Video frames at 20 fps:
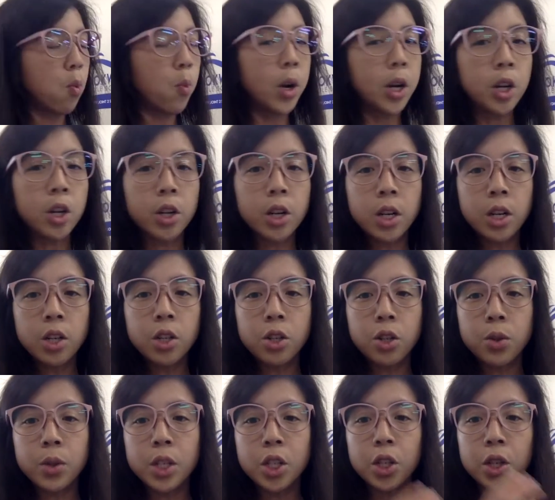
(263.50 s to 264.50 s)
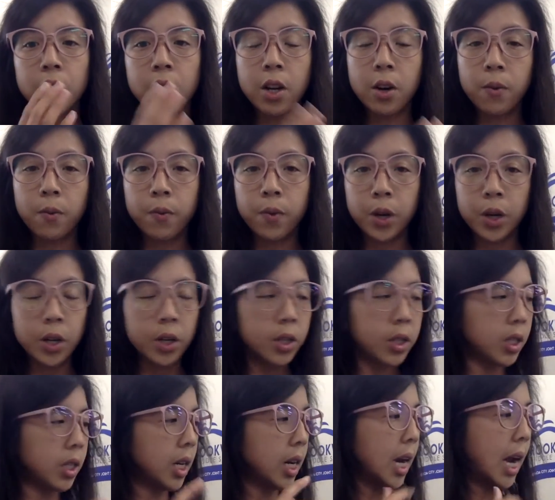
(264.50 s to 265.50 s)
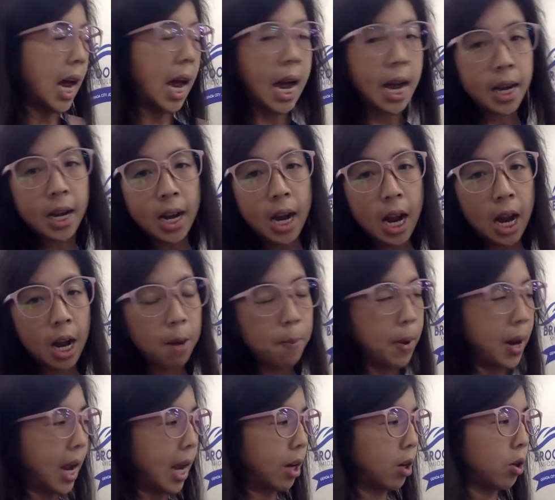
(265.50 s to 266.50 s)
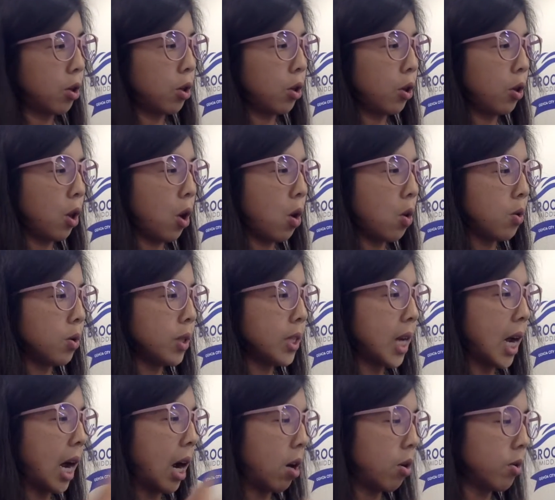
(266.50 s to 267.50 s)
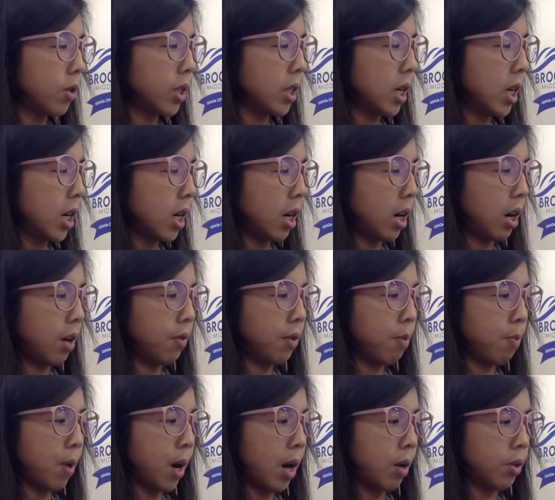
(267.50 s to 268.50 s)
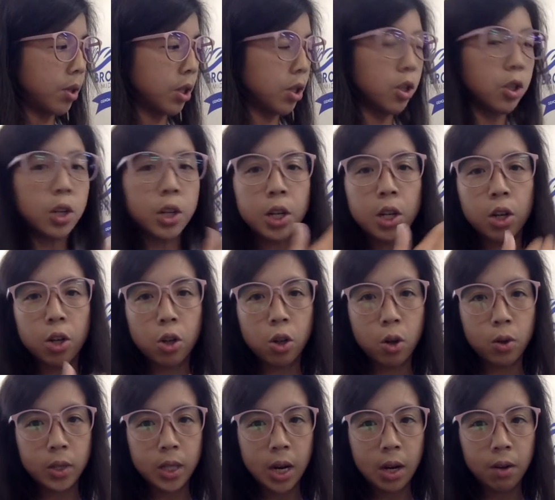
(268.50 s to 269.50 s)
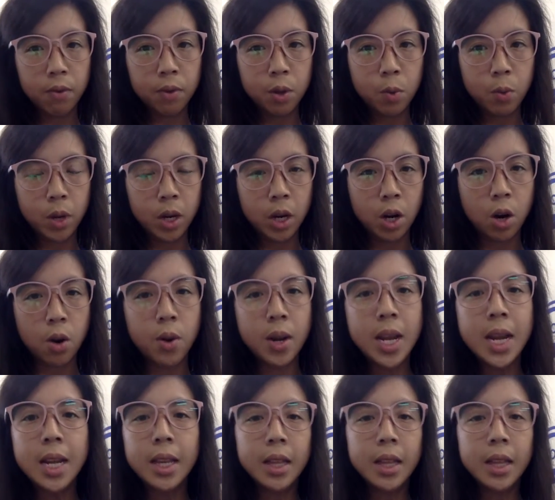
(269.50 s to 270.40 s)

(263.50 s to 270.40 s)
what you're going to do is you're going to first on an iPad, close out of the browser. So you're going to close out of the window.